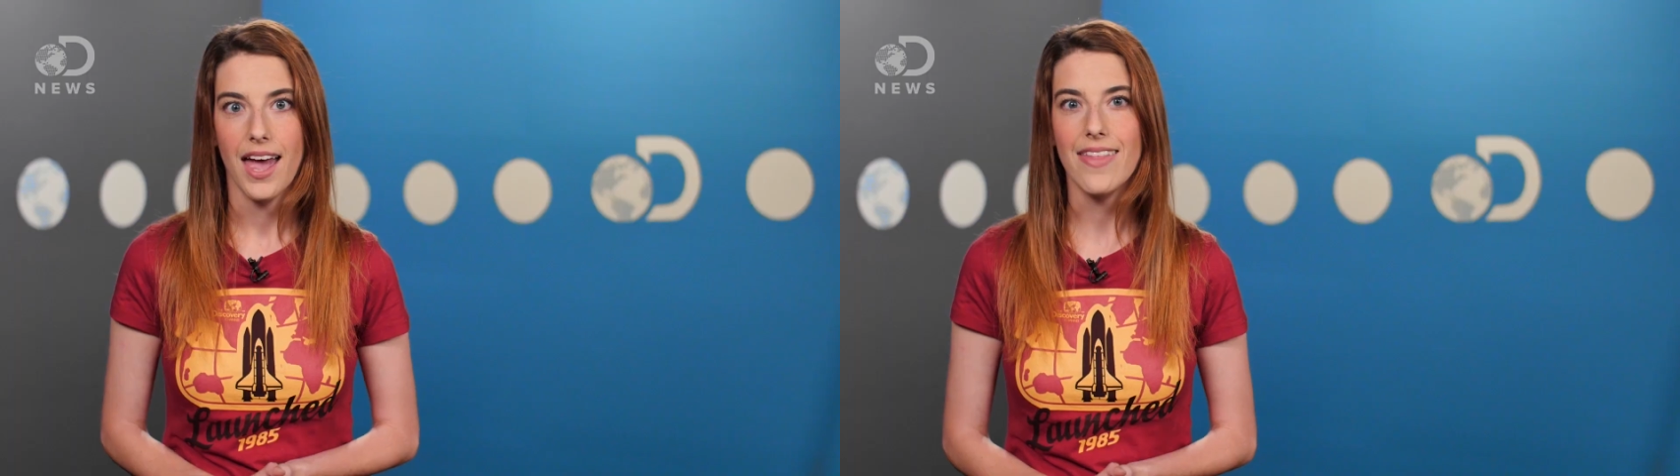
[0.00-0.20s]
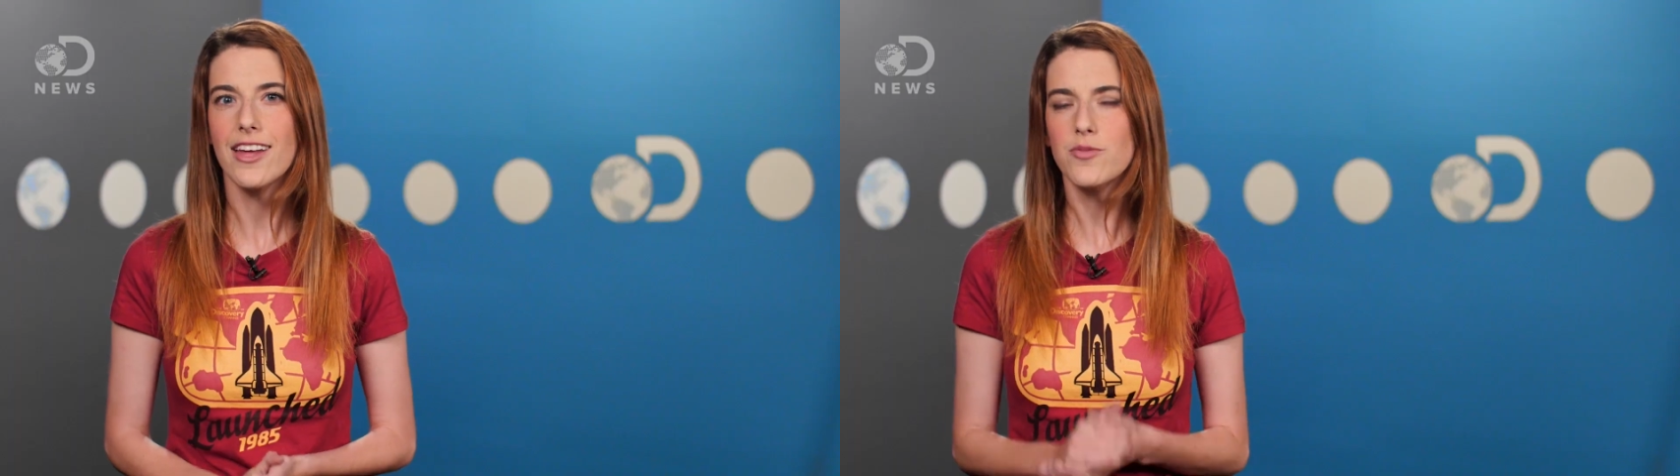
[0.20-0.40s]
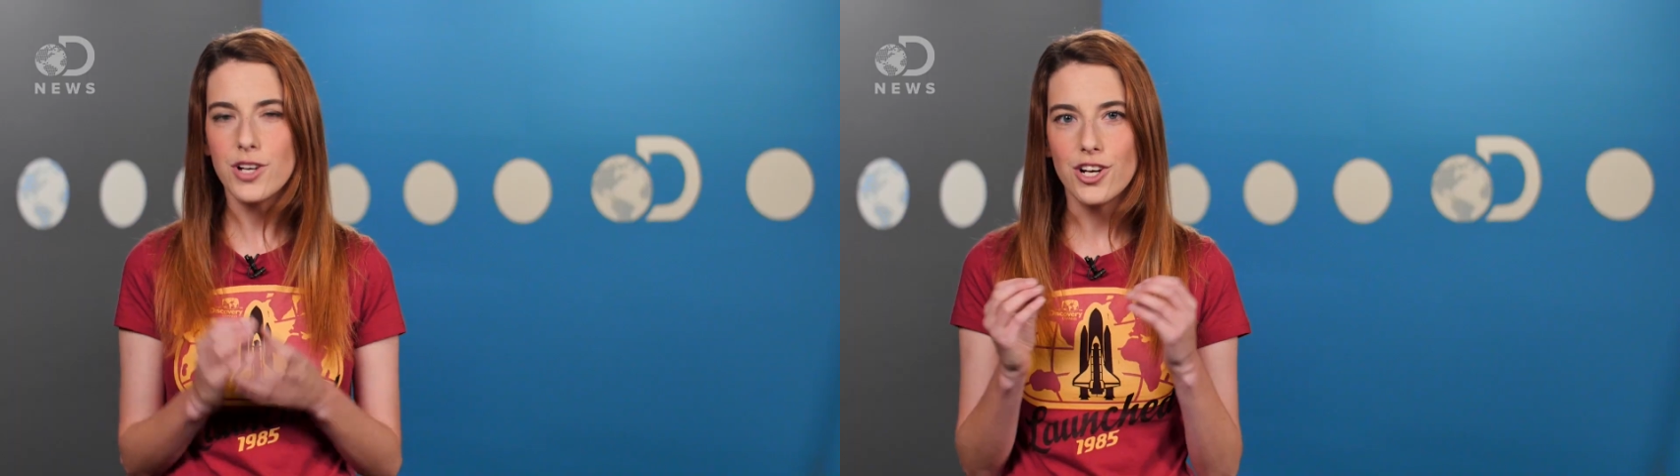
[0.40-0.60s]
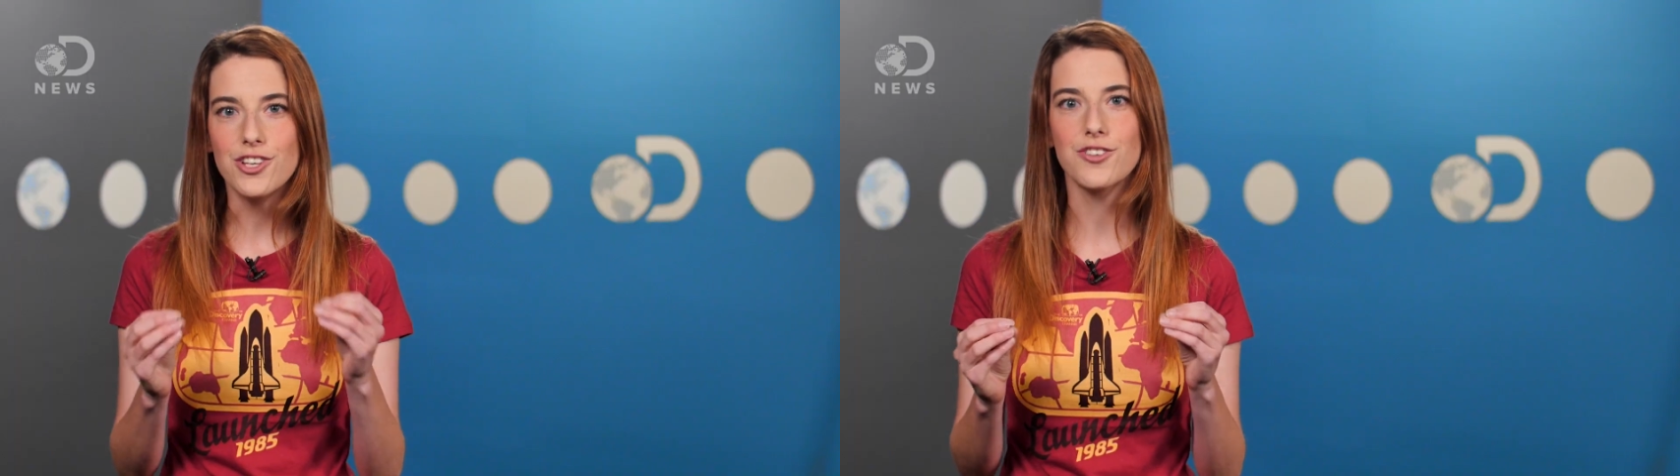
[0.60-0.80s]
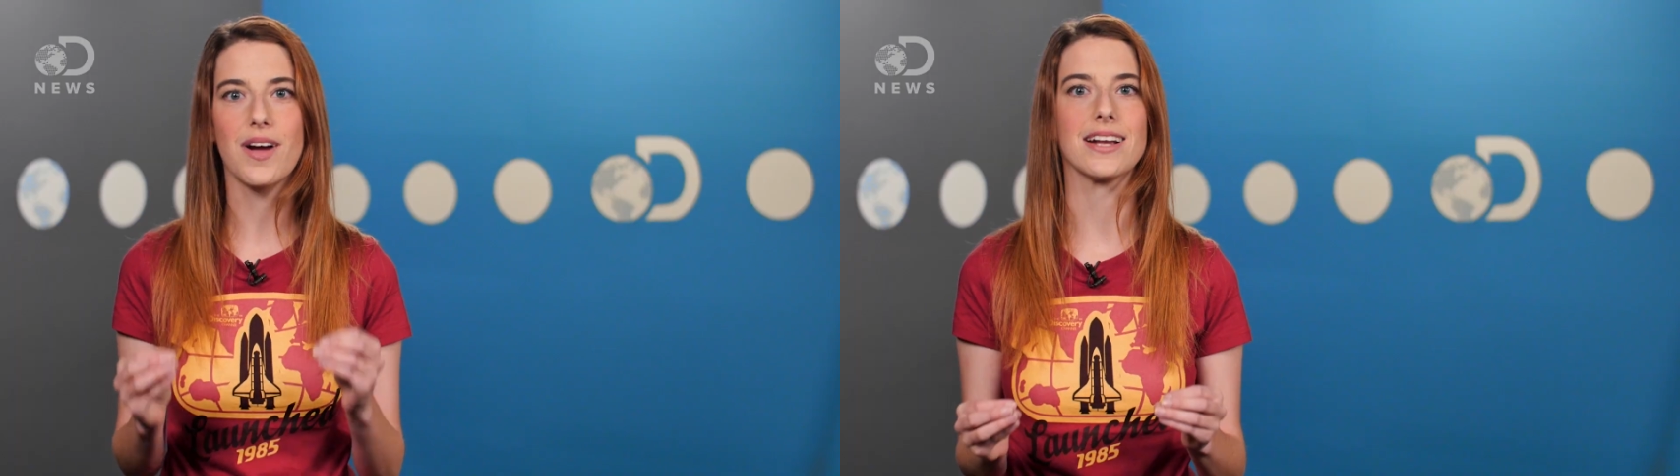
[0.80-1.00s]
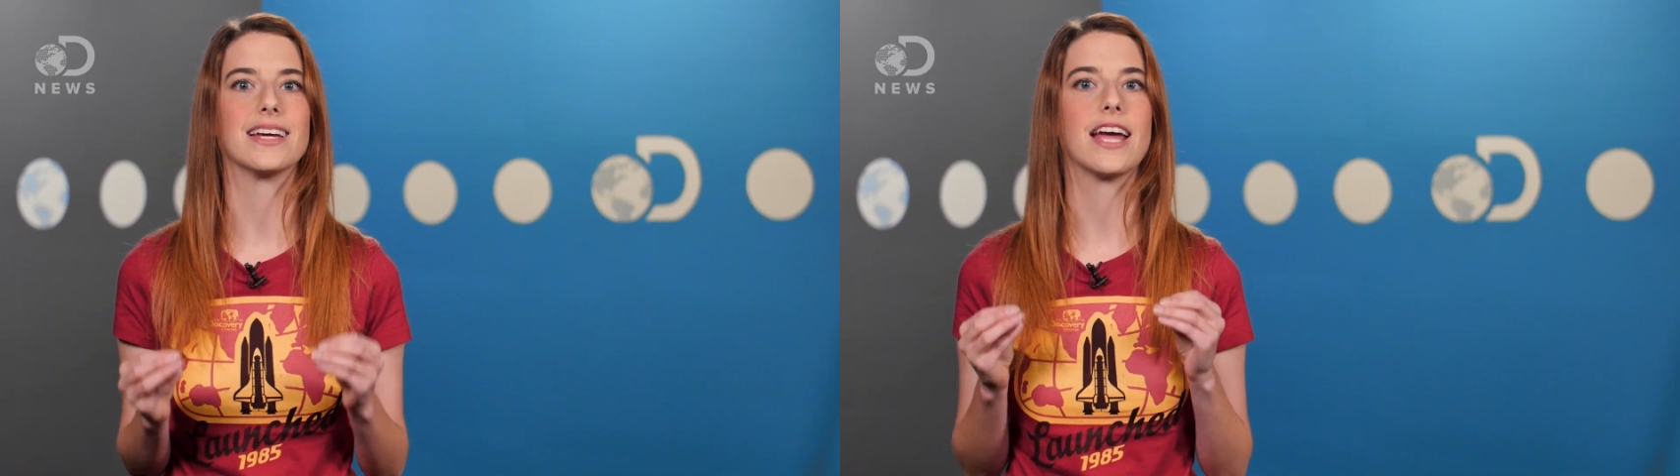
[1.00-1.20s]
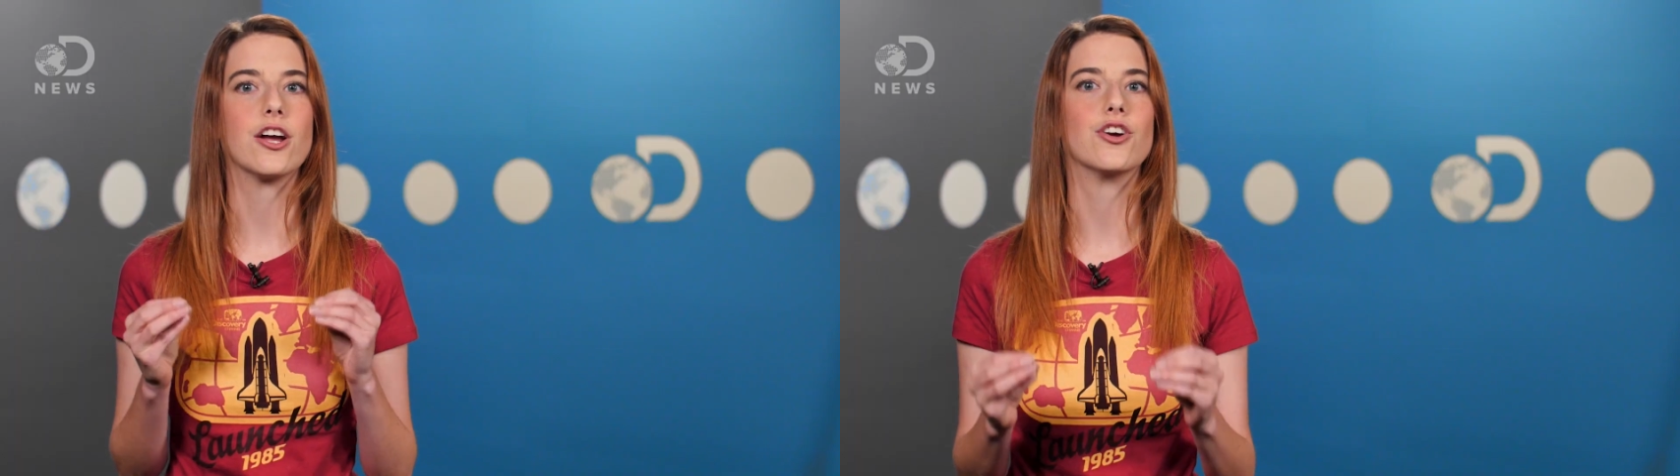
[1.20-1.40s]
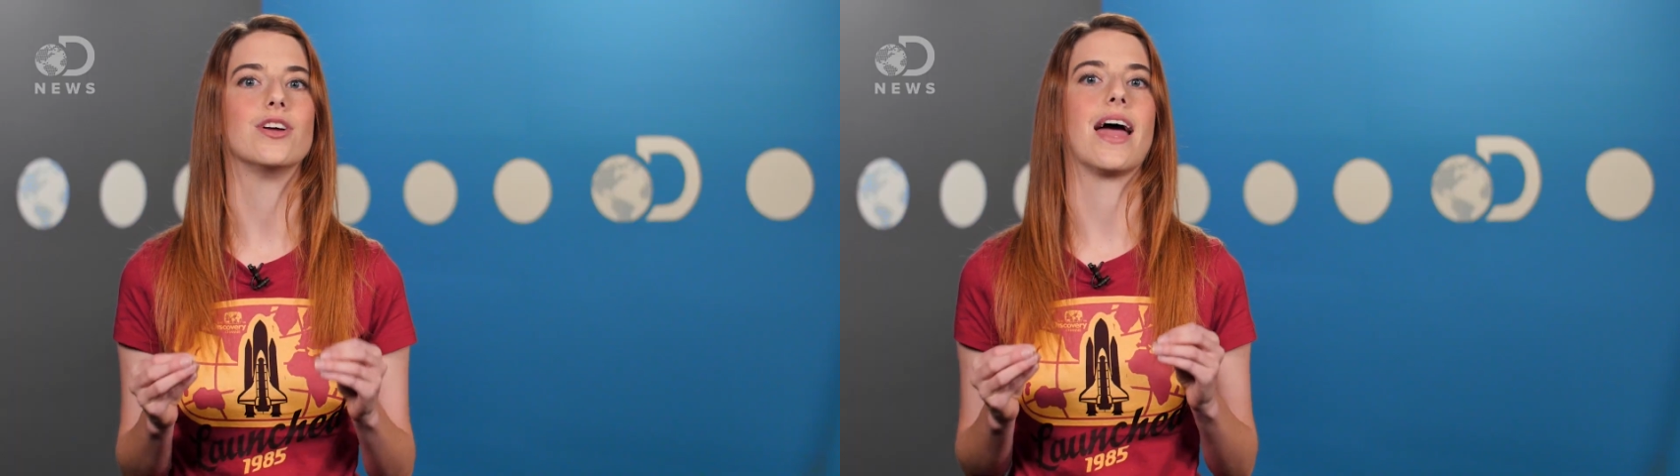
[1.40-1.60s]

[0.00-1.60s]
And that's what good directing and good